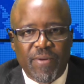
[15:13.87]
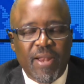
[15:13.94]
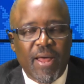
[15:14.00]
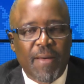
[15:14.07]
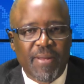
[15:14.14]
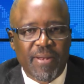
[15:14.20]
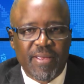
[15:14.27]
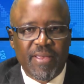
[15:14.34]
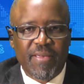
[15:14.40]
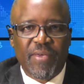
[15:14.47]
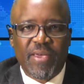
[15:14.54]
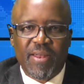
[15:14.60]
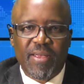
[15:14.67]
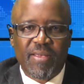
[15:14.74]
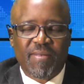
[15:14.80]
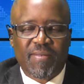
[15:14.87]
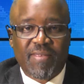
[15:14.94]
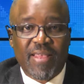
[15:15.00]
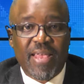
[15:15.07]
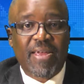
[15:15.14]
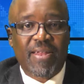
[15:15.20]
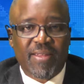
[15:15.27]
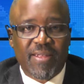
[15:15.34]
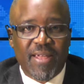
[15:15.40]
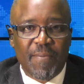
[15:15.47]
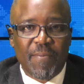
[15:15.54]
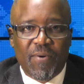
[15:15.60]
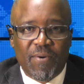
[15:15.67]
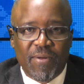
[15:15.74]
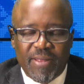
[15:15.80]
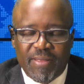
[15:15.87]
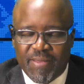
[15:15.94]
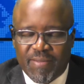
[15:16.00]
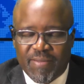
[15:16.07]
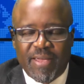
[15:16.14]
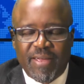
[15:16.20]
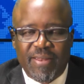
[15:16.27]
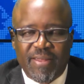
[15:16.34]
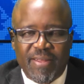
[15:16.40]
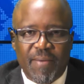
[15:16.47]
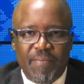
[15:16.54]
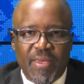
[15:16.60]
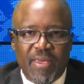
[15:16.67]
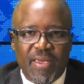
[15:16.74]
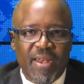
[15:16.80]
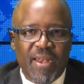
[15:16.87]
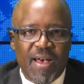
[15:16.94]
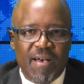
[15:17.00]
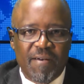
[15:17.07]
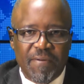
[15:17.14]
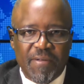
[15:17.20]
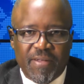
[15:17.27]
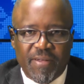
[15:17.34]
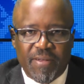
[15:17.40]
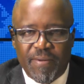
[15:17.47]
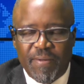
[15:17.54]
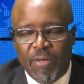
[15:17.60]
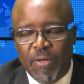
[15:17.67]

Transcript: and I believe it is the second time, only the second time in Africa,